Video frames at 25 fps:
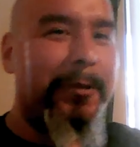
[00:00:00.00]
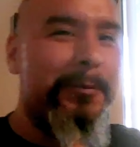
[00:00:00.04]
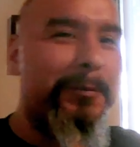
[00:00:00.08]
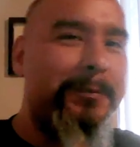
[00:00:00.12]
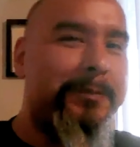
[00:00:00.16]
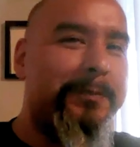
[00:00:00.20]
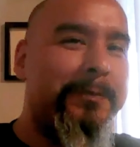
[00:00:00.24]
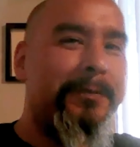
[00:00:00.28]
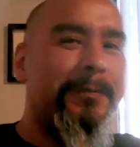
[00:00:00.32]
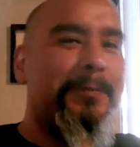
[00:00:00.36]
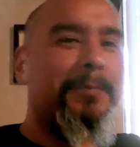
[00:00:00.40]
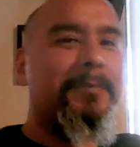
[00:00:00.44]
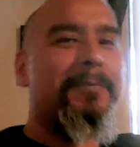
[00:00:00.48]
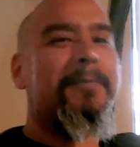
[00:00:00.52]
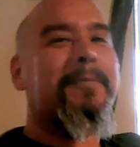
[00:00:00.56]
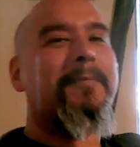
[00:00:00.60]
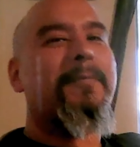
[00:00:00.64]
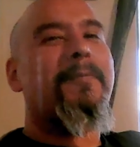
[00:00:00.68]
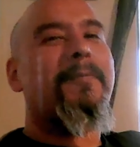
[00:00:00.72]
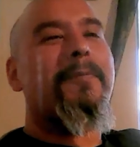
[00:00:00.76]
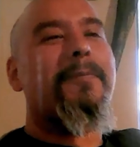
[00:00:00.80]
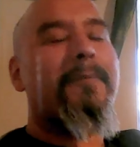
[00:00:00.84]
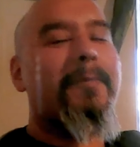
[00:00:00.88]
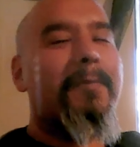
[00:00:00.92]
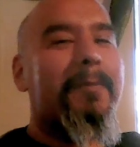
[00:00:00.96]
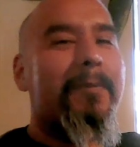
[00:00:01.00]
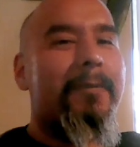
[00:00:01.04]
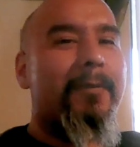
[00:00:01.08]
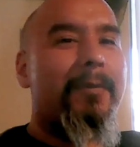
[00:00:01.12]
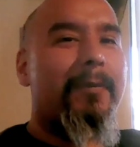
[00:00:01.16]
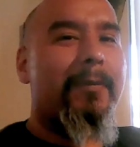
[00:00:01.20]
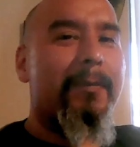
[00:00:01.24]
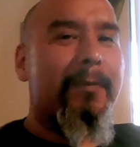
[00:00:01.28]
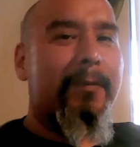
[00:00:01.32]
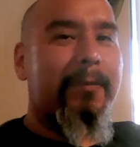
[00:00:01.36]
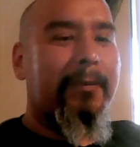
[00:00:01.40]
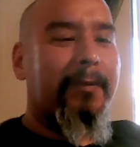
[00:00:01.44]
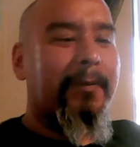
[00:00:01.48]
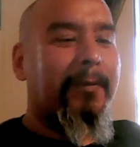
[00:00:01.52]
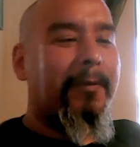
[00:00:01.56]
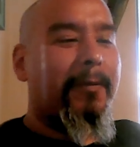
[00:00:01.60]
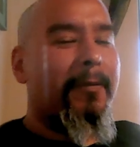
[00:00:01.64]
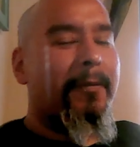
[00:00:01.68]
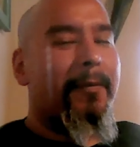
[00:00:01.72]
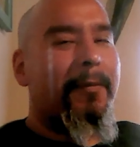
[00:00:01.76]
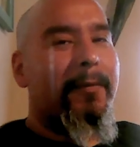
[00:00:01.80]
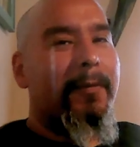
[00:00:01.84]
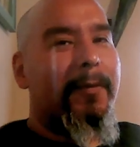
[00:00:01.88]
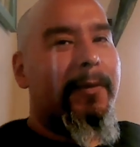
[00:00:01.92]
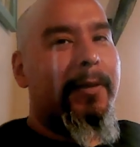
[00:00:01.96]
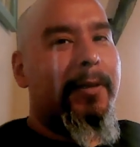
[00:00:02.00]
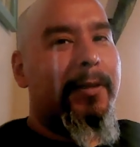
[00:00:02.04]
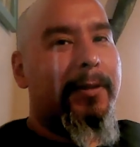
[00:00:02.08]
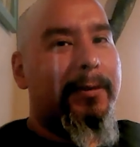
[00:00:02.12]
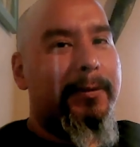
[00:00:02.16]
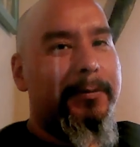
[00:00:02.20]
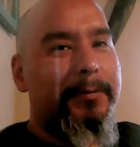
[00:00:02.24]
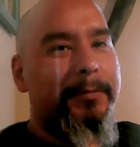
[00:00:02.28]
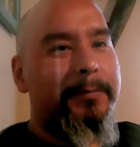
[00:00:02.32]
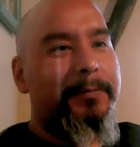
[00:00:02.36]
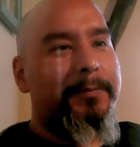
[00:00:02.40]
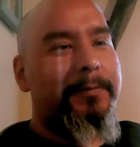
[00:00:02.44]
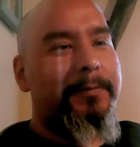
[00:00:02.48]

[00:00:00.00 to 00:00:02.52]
right. you got to do some digging. You got to put in a lot of work. You got to put in a